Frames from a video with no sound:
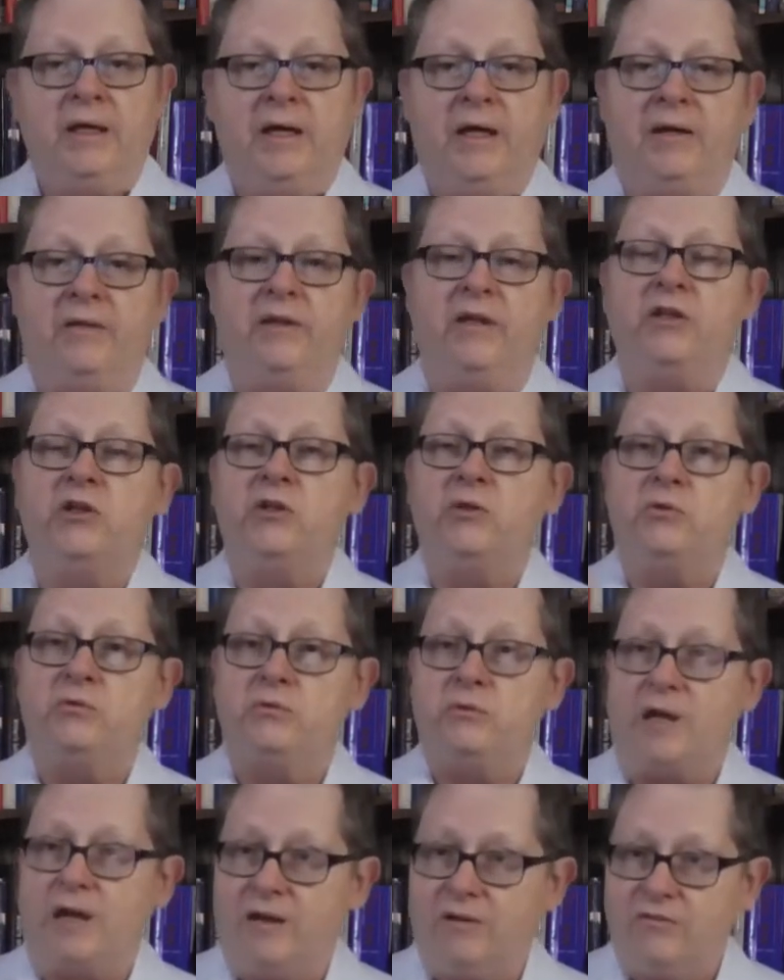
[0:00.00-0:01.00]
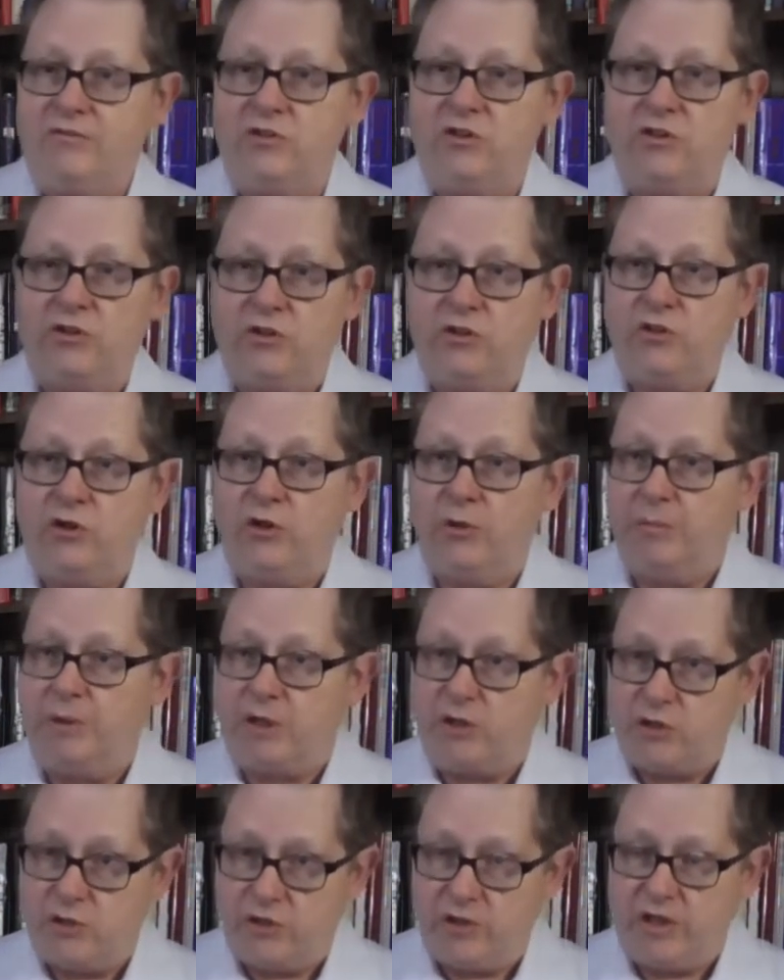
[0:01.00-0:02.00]
And then you have to
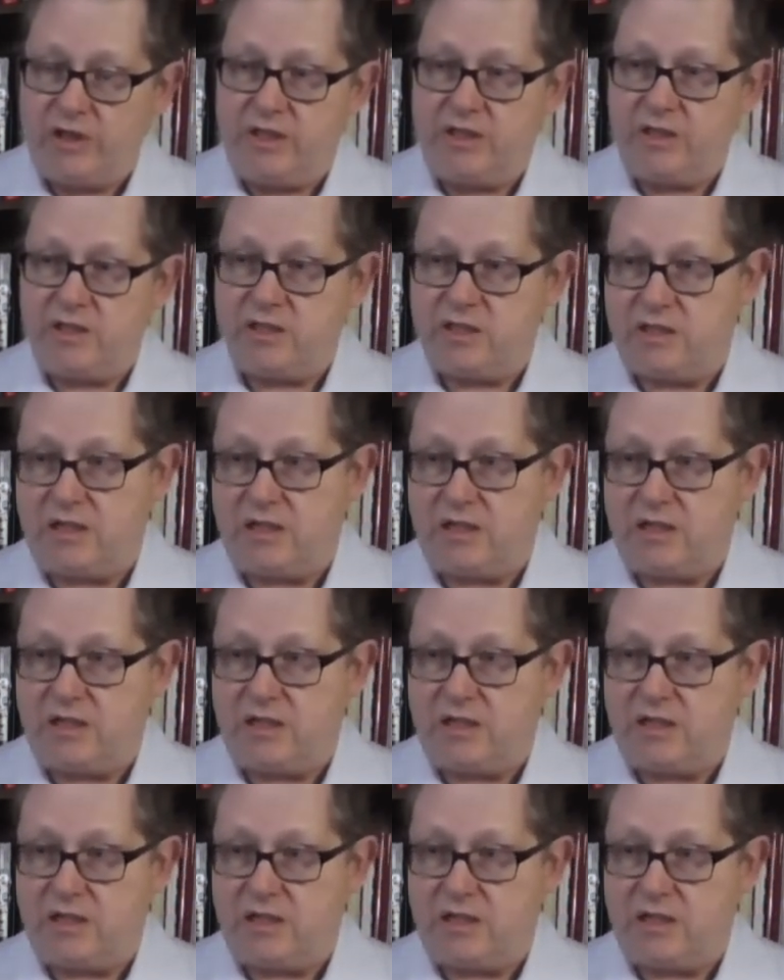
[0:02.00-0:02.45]
determine during this